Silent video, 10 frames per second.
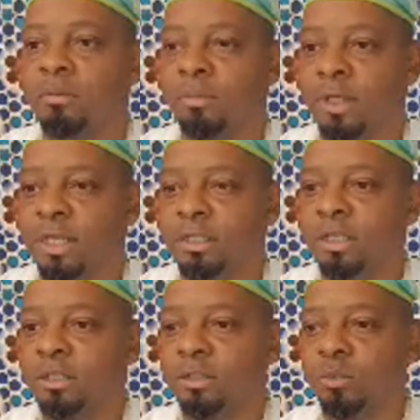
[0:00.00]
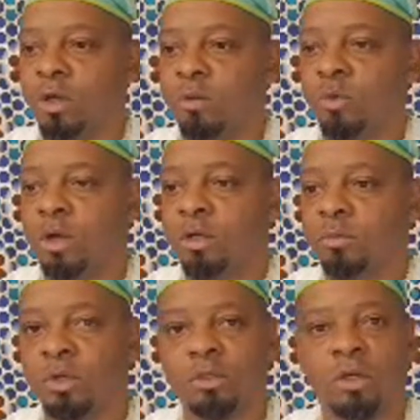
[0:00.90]
Blessings, welcome.
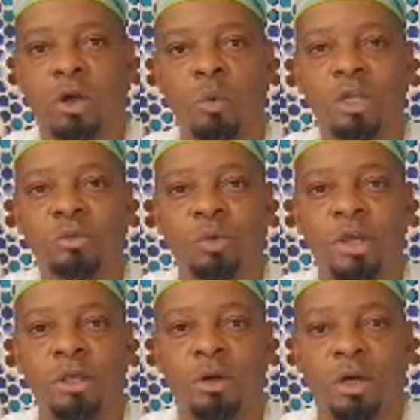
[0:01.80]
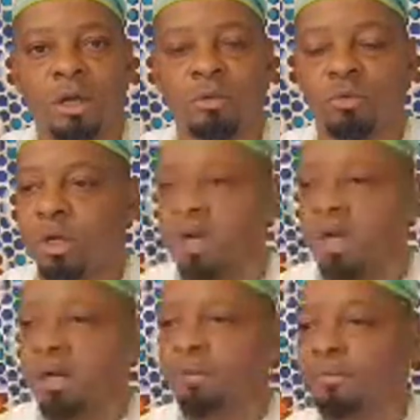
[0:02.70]
Roll call. Where are
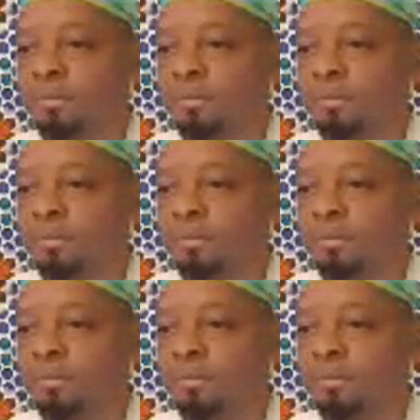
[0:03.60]
y'all?